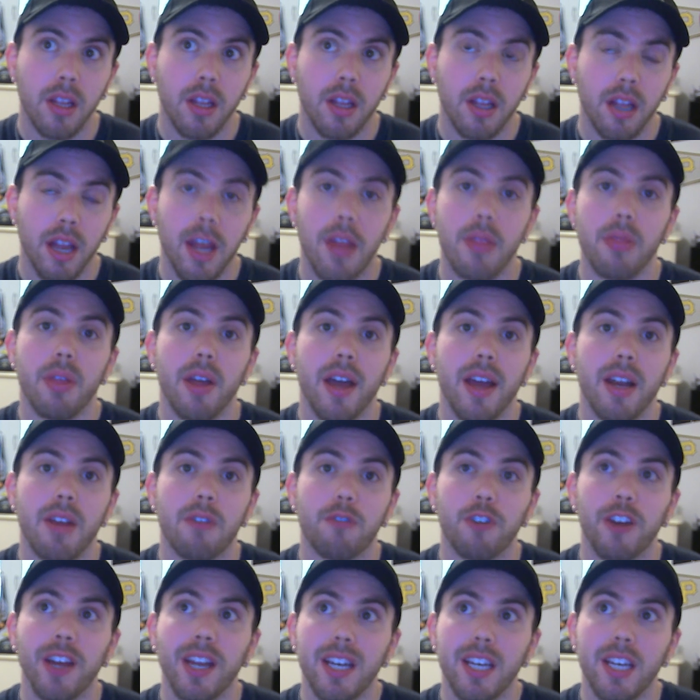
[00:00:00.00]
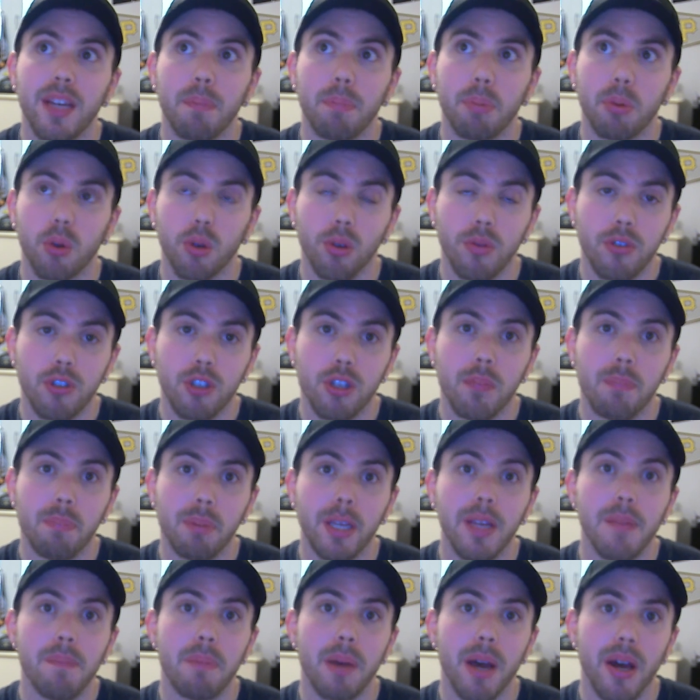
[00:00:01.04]
And then if Andy proves to
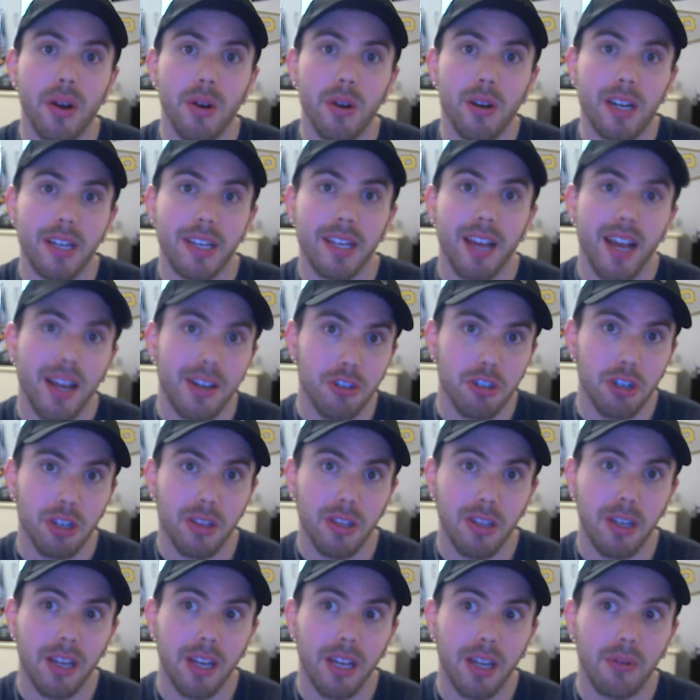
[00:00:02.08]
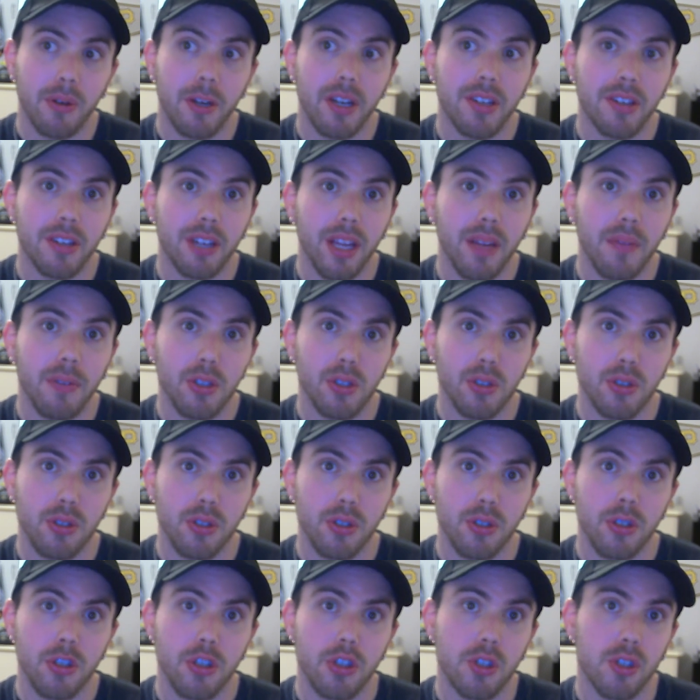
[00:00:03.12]
be better at catching than Henry Davis
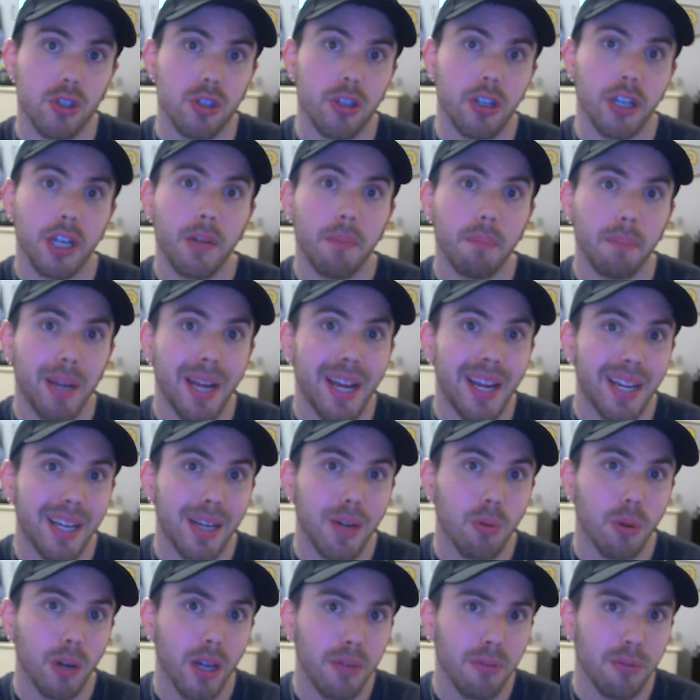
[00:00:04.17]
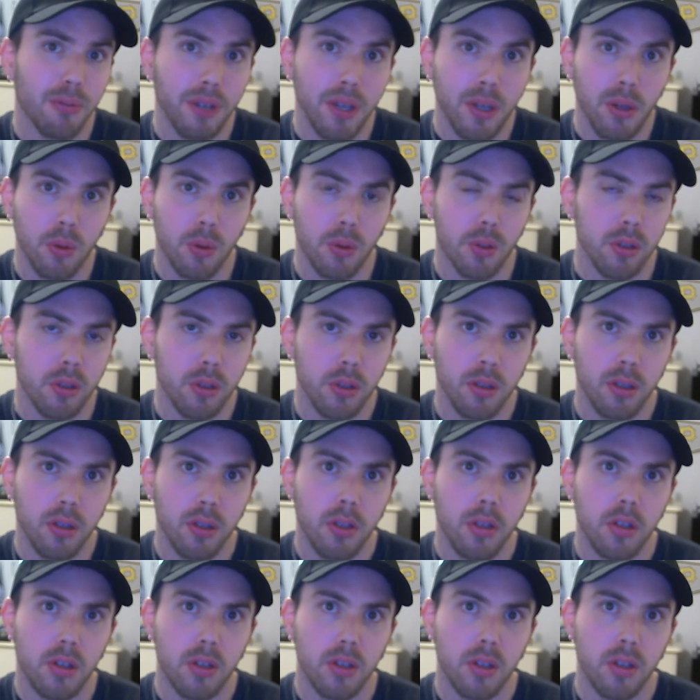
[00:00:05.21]
is, you stick him back in right field.
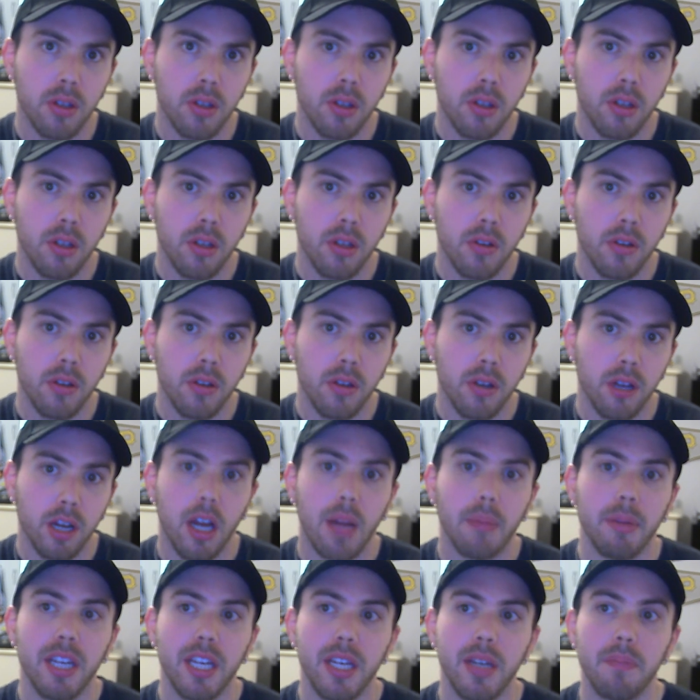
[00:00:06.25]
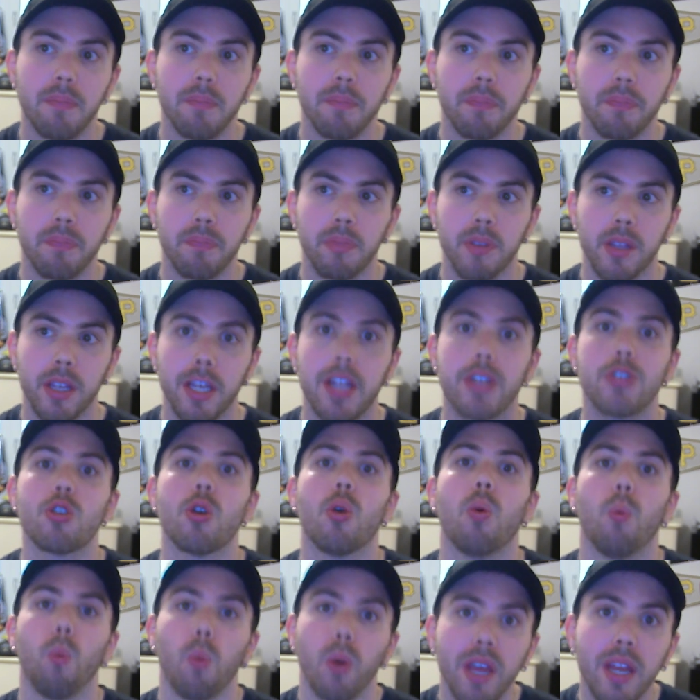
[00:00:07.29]
I mean, it's a
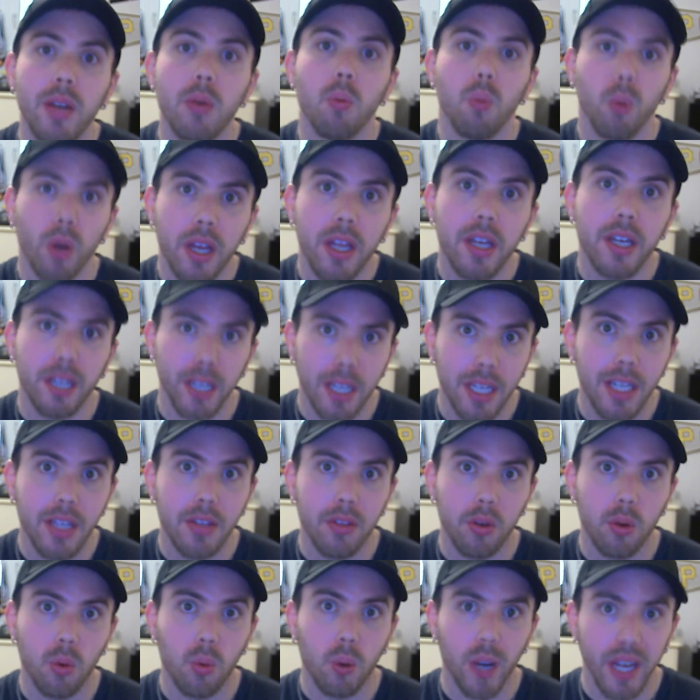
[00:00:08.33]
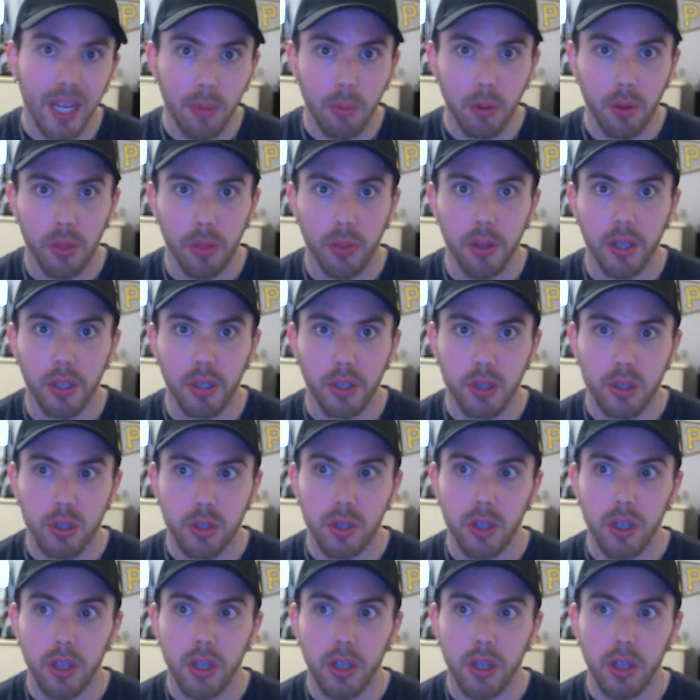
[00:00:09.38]
win-win either way with this.